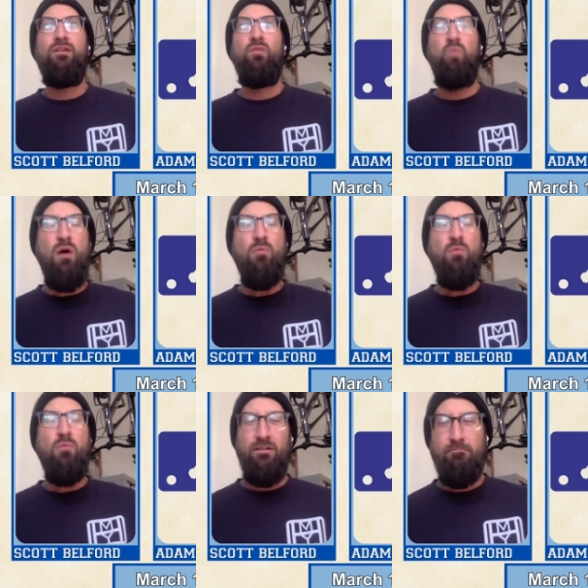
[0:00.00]
what
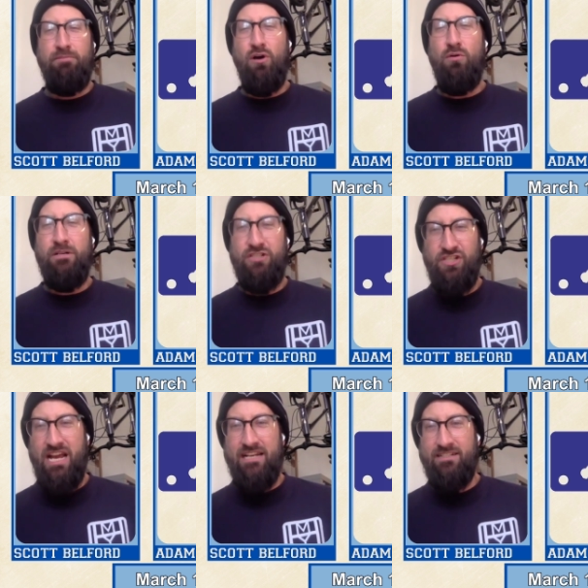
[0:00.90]
would Bo
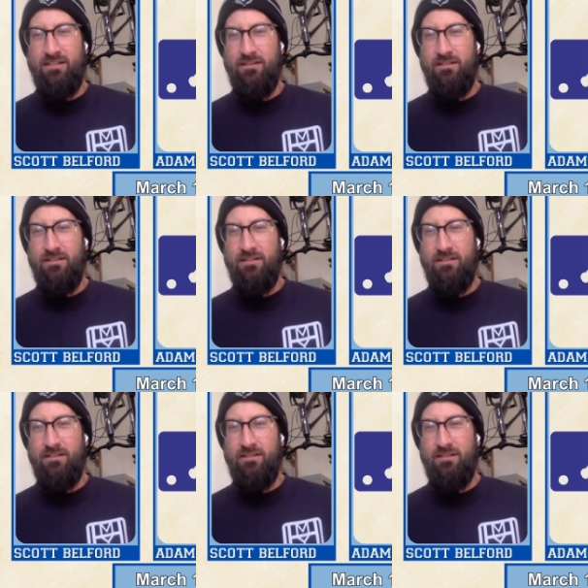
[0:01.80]
Bichette